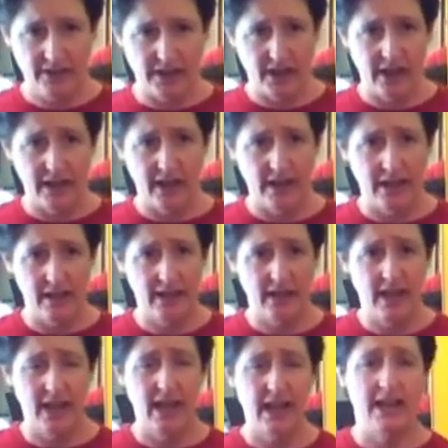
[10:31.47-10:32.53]
thigh,
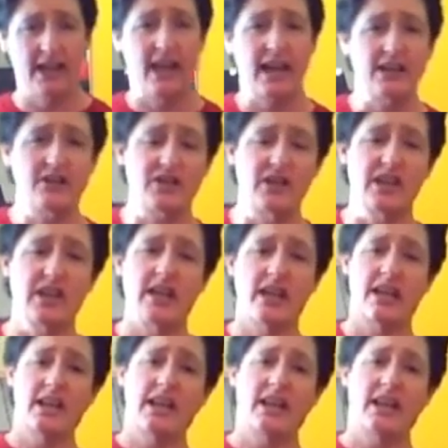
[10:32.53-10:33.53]
and actually